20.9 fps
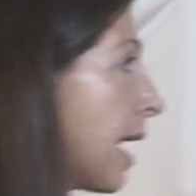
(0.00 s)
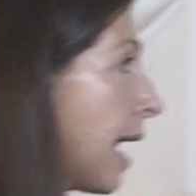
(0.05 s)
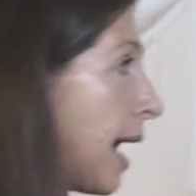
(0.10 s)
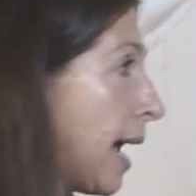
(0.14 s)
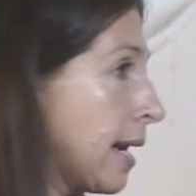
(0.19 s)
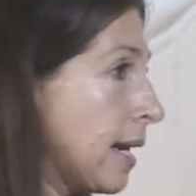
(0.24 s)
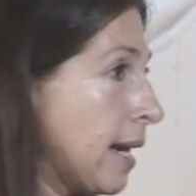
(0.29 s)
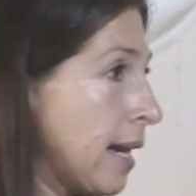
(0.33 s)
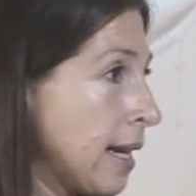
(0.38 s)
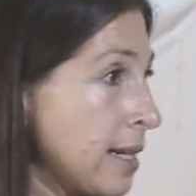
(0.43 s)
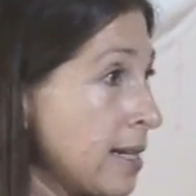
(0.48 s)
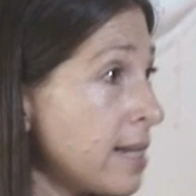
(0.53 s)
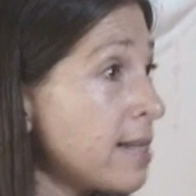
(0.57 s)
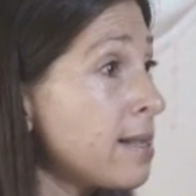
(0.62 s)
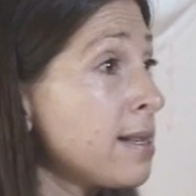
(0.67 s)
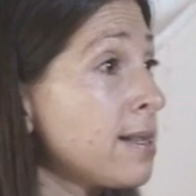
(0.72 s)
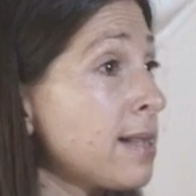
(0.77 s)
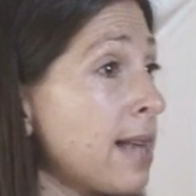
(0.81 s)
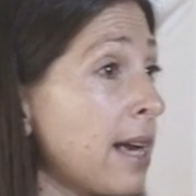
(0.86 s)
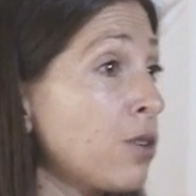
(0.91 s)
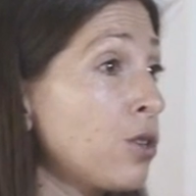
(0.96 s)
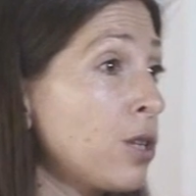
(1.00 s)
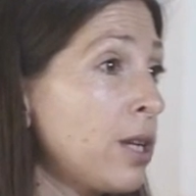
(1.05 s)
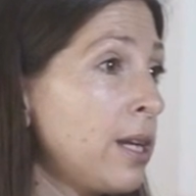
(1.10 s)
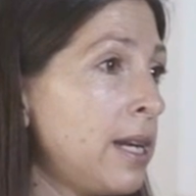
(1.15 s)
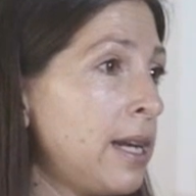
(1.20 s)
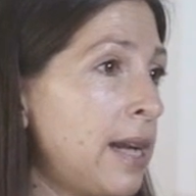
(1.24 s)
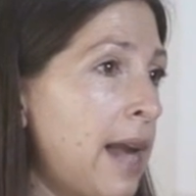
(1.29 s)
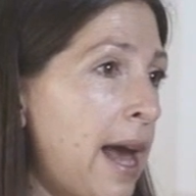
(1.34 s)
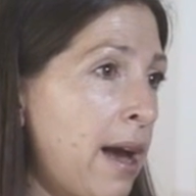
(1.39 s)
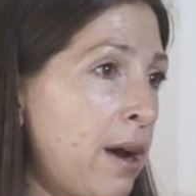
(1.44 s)
And, and this is
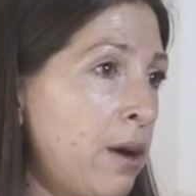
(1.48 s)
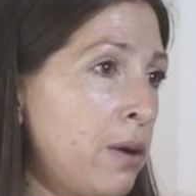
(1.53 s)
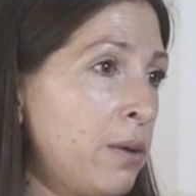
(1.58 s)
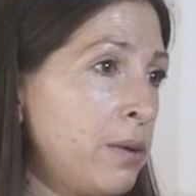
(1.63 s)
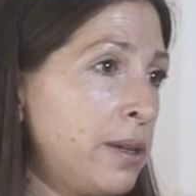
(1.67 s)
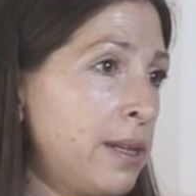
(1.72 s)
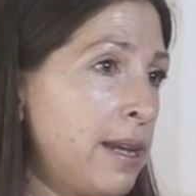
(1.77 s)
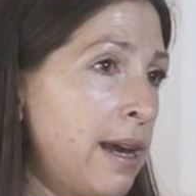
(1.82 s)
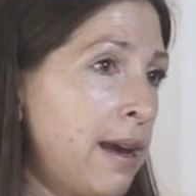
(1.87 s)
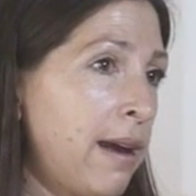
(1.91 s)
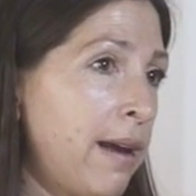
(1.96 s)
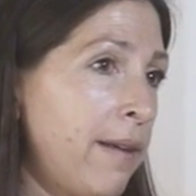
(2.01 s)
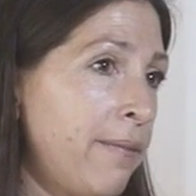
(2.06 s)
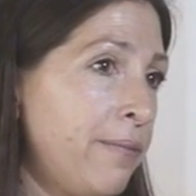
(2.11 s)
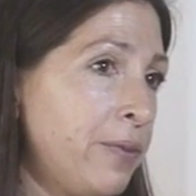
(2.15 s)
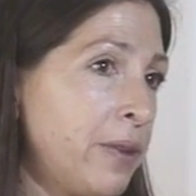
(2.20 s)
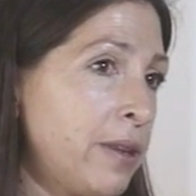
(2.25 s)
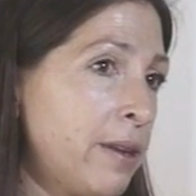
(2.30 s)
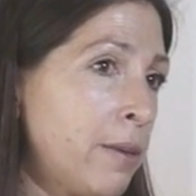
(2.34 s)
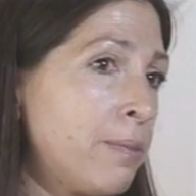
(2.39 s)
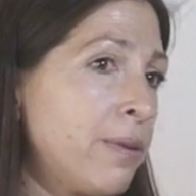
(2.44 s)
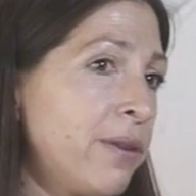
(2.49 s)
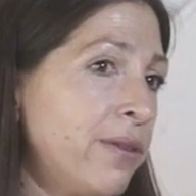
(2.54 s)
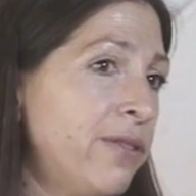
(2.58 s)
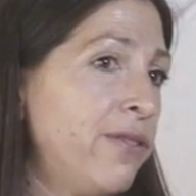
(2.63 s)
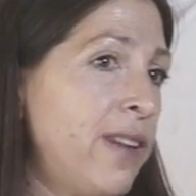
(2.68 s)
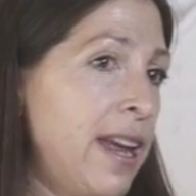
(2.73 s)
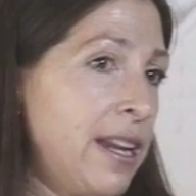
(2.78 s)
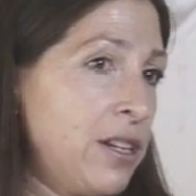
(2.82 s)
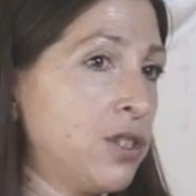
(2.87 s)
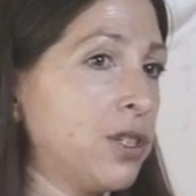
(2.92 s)
actually now the, the
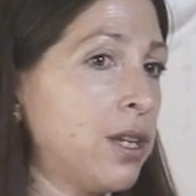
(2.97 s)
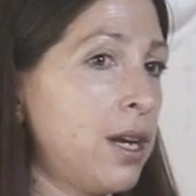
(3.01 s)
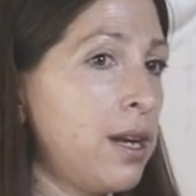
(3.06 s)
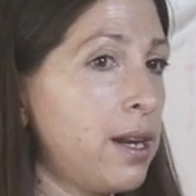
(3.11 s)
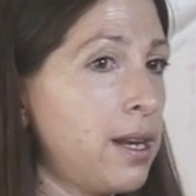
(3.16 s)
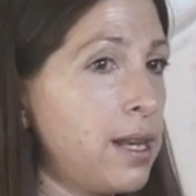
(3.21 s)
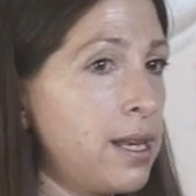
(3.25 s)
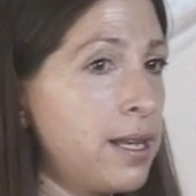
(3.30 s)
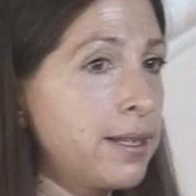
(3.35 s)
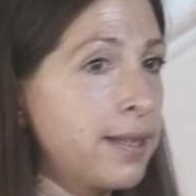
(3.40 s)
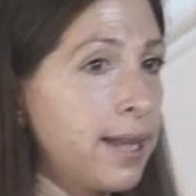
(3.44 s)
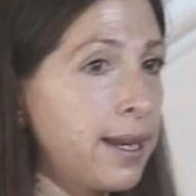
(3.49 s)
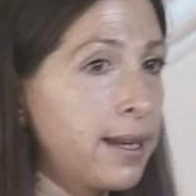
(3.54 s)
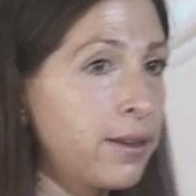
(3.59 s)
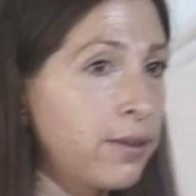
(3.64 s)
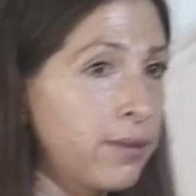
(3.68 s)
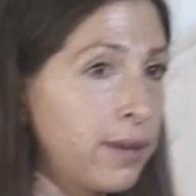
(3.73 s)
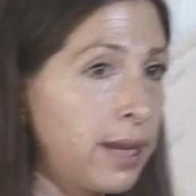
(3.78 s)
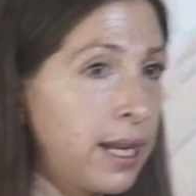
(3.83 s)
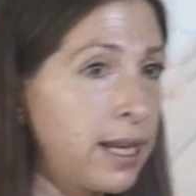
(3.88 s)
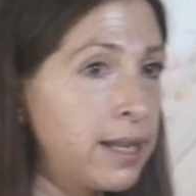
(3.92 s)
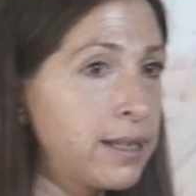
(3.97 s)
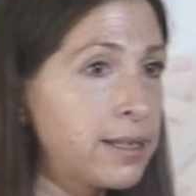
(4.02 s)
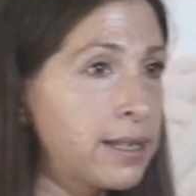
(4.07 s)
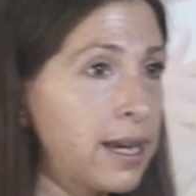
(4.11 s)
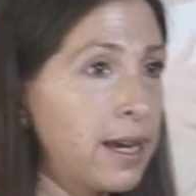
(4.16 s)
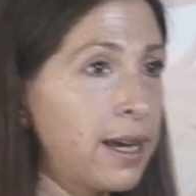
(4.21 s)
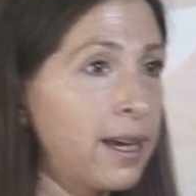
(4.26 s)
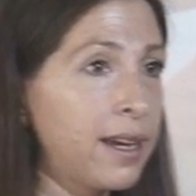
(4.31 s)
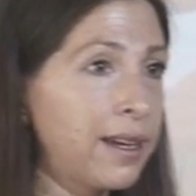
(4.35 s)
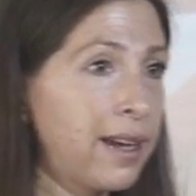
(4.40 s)
prevention is like really
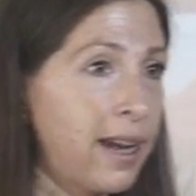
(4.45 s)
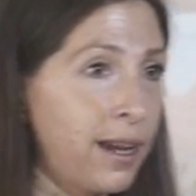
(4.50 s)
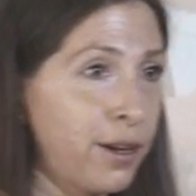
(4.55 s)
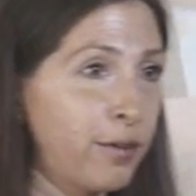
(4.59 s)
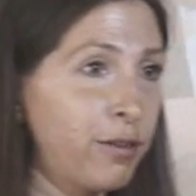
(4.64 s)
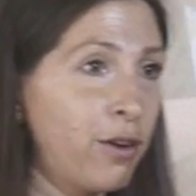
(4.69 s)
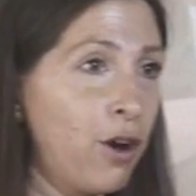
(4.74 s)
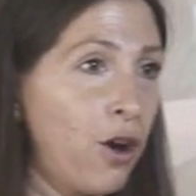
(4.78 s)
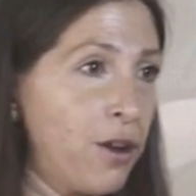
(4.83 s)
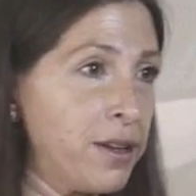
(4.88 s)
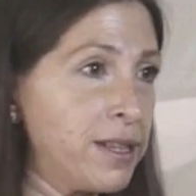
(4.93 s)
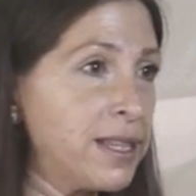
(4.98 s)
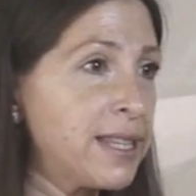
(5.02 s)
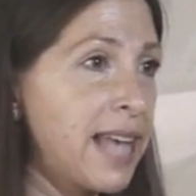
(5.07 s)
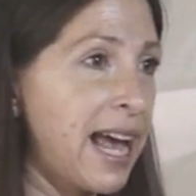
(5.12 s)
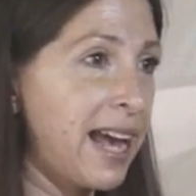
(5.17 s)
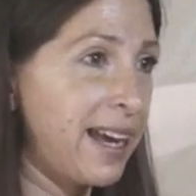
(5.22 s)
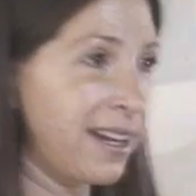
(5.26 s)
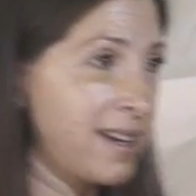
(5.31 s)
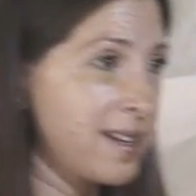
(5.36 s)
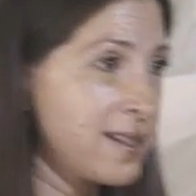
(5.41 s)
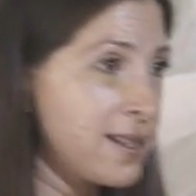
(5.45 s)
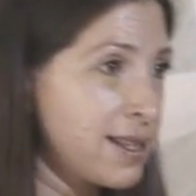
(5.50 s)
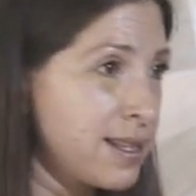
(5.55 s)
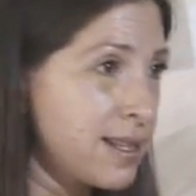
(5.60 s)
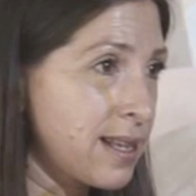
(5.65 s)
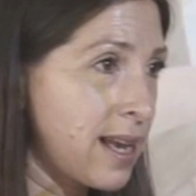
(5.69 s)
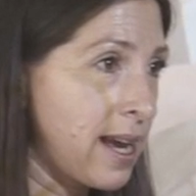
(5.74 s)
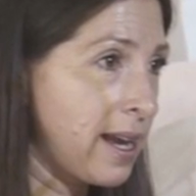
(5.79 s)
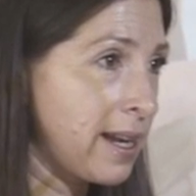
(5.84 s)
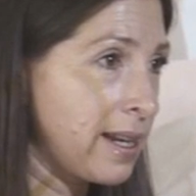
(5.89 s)
the kind of hot
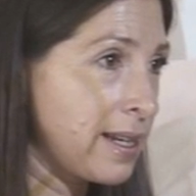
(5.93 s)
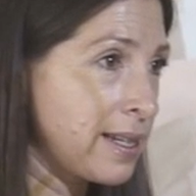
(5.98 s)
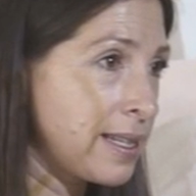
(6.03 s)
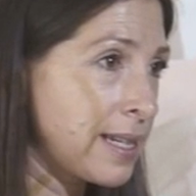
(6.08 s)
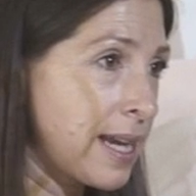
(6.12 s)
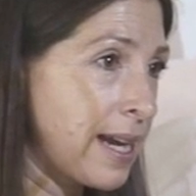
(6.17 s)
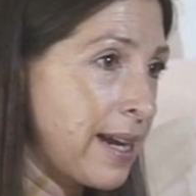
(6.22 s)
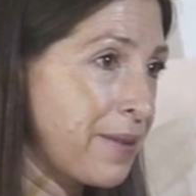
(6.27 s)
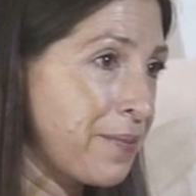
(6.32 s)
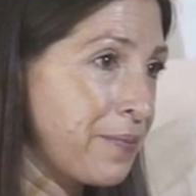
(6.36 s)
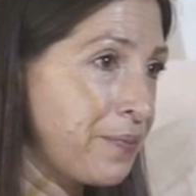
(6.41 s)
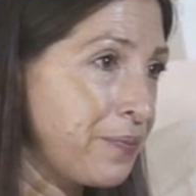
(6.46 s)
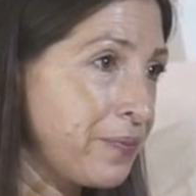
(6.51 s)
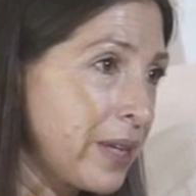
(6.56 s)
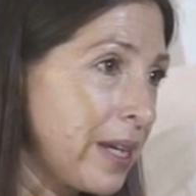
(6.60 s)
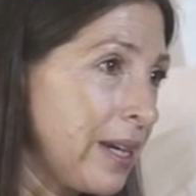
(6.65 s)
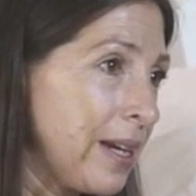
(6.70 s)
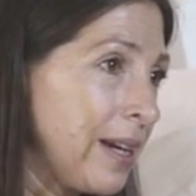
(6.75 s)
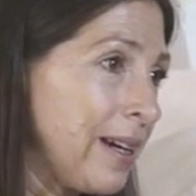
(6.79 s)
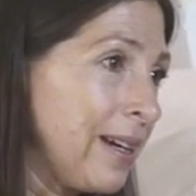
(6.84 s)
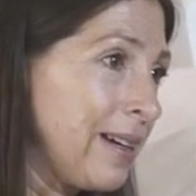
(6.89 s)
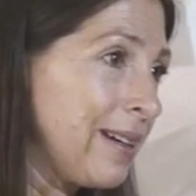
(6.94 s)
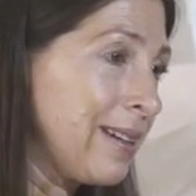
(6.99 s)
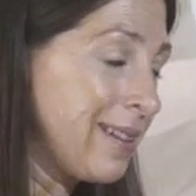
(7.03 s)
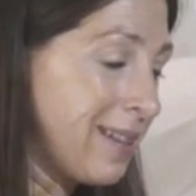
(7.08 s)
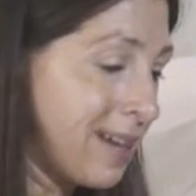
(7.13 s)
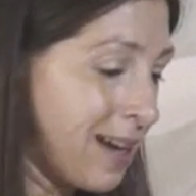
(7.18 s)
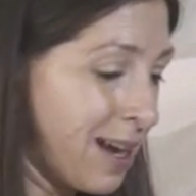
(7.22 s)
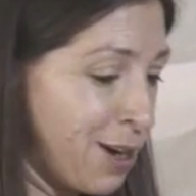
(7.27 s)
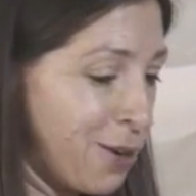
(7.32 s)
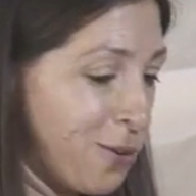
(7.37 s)
science. And um,
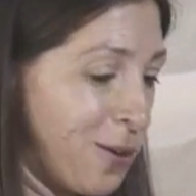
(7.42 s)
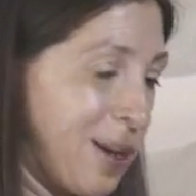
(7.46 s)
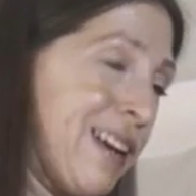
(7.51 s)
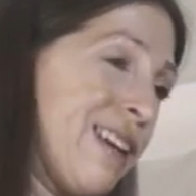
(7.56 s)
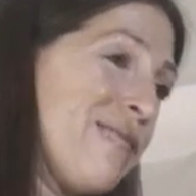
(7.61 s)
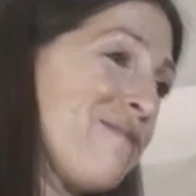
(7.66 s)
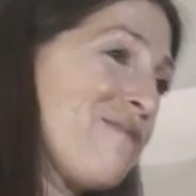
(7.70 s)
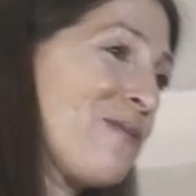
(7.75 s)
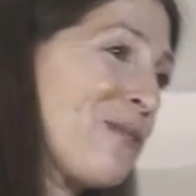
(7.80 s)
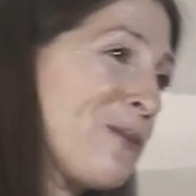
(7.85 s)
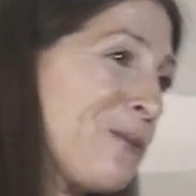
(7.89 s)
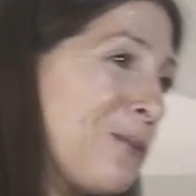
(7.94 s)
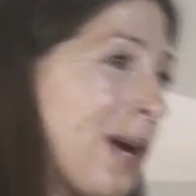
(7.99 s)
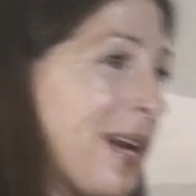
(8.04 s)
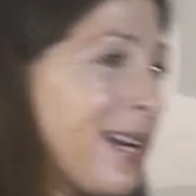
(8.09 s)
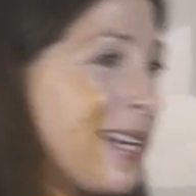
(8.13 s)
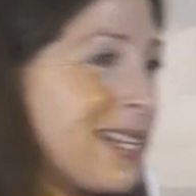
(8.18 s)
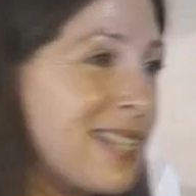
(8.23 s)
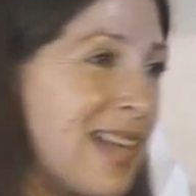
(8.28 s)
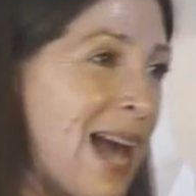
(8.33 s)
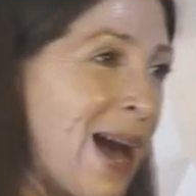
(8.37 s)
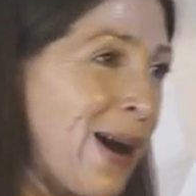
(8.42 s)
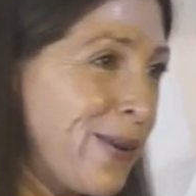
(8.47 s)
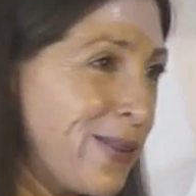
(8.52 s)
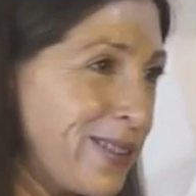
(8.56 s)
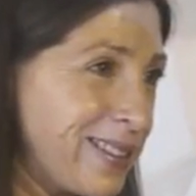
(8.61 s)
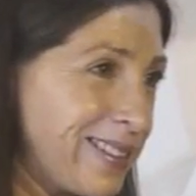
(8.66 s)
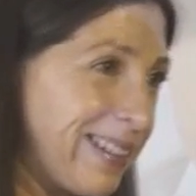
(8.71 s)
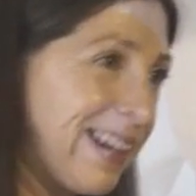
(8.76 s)
anyway, when it's out,